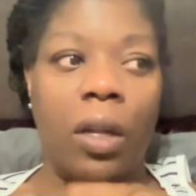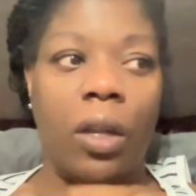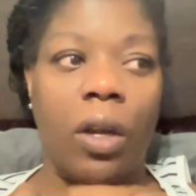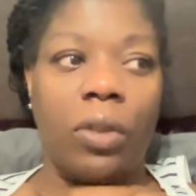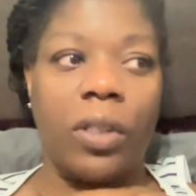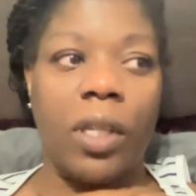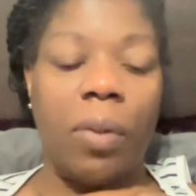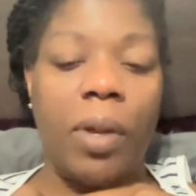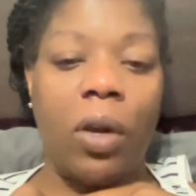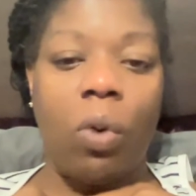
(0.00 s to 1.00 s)
you know,
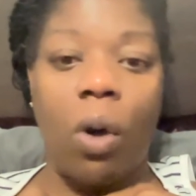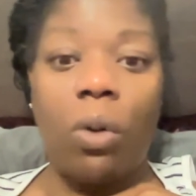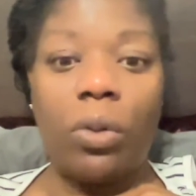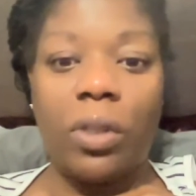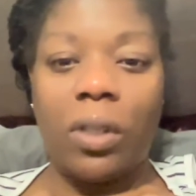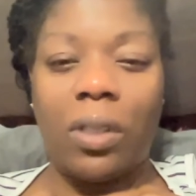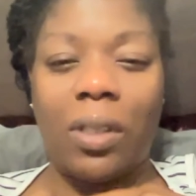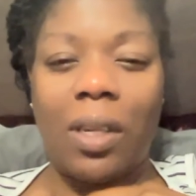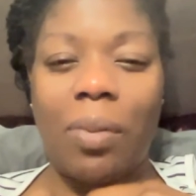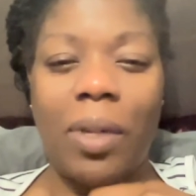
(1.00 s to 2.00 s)
send me quotes and
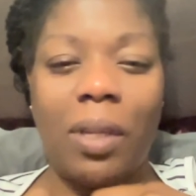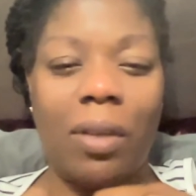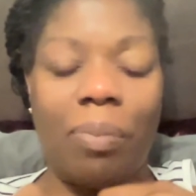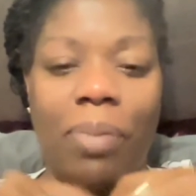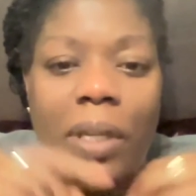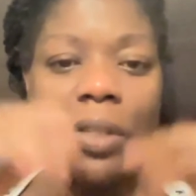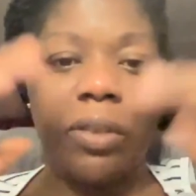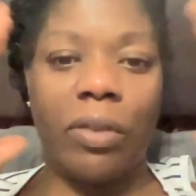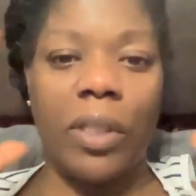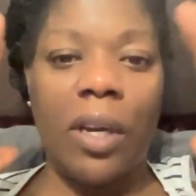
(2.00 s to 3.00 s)
send me a bunch
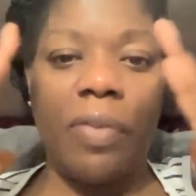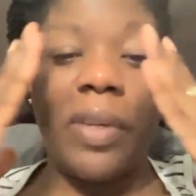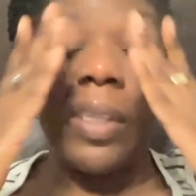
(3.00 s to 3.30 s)
of stuff and